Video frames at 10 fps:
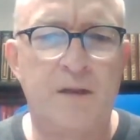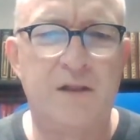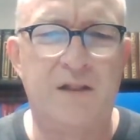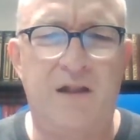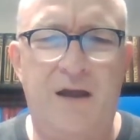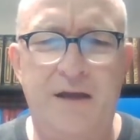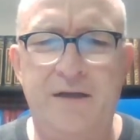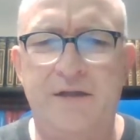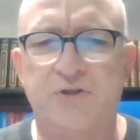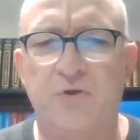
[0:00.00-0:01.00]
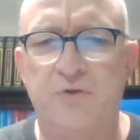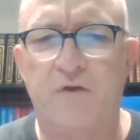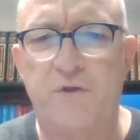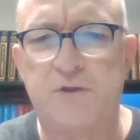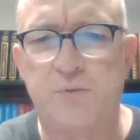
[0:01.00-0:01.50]
The lion, There's no
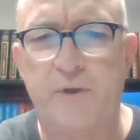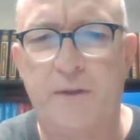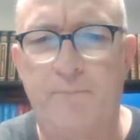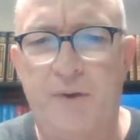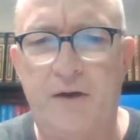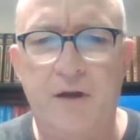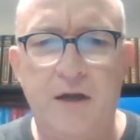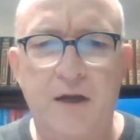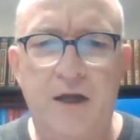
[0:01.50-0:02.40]
difference between the bear.